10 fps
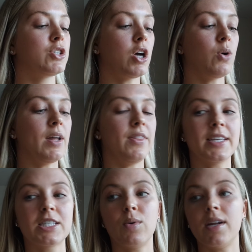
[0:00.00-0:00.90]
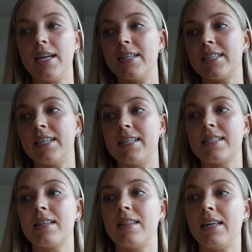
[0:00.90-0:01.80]
So in this one, it
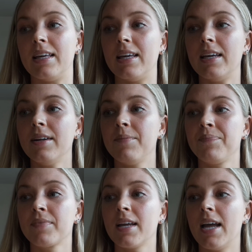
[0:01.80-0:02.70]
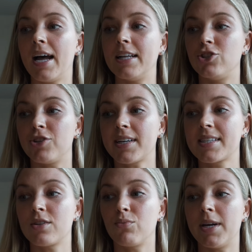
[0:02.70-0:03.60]
is the
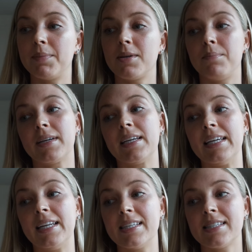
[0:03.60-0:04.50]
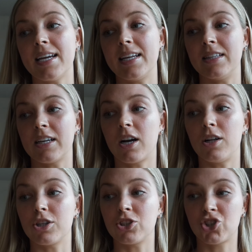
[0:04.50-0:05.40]
Hendrix ribbed bikini set in the
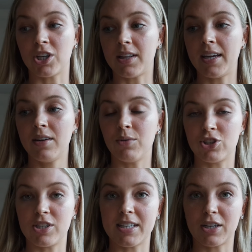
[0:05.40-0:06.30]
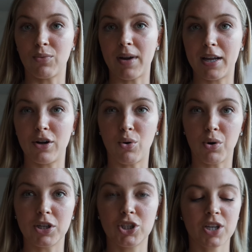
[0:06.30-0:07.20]
color chili, which is like a
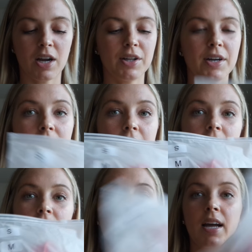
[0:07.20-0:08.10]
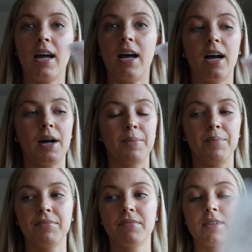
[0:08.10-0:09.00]
red-orange color.
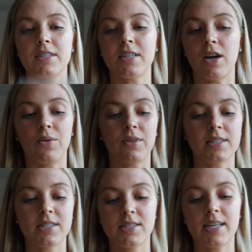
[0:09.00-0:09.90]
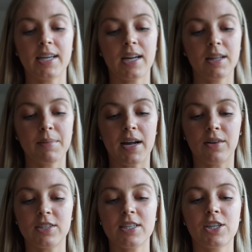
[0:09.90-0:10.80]
So let's just take it out of the
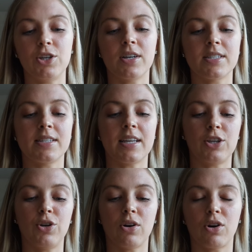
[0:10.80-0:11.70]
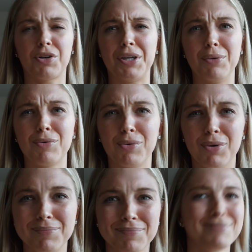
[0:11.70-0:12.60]
bag. This is cute because it's like, cool.